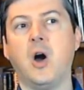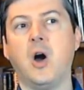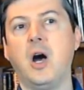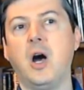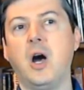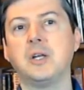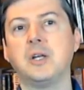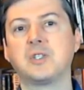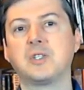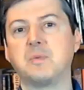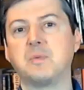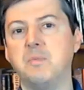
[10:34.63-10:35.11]

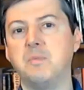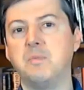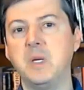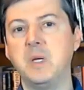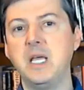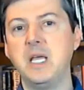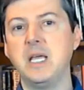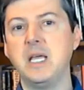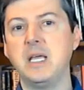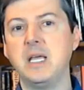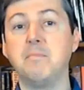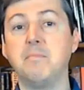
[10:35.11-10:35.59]
caused
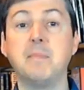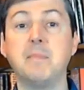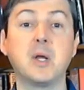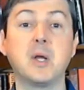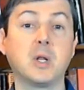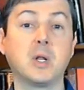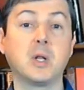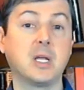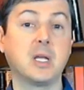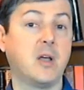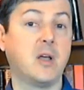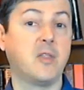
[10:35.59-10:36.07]
B
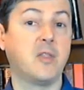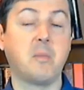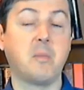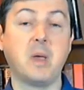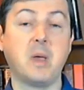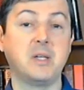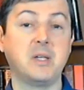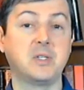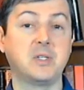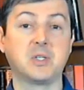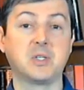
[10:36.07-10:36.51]
merely on the